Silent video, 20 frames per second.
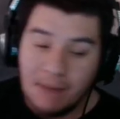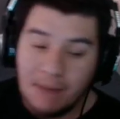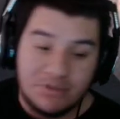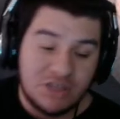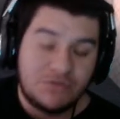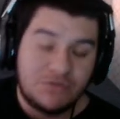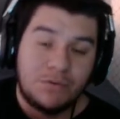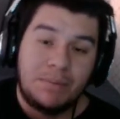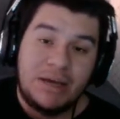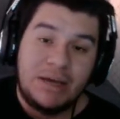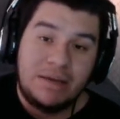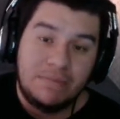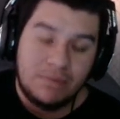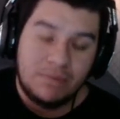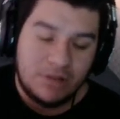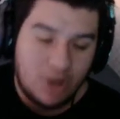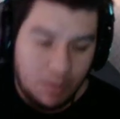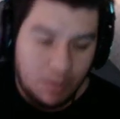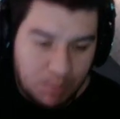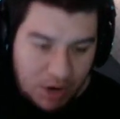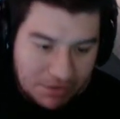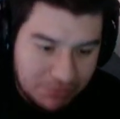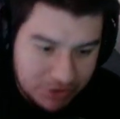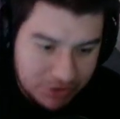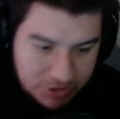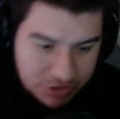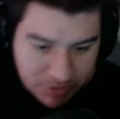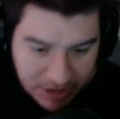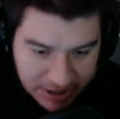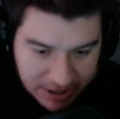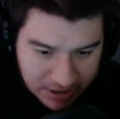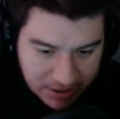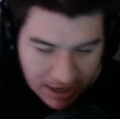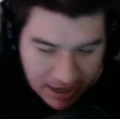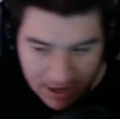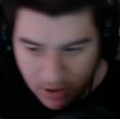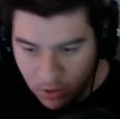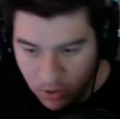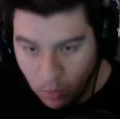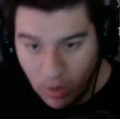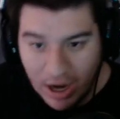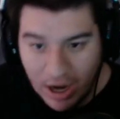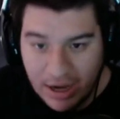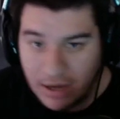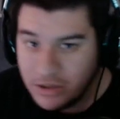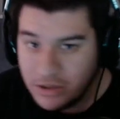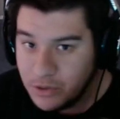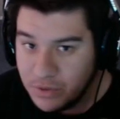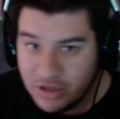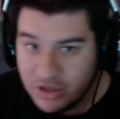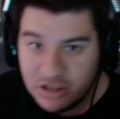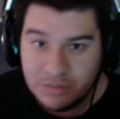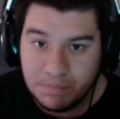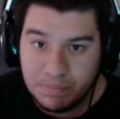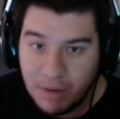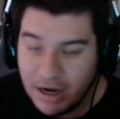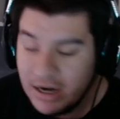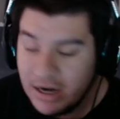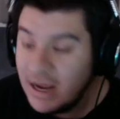Just for me, little preference right here. I don't know why I do this, but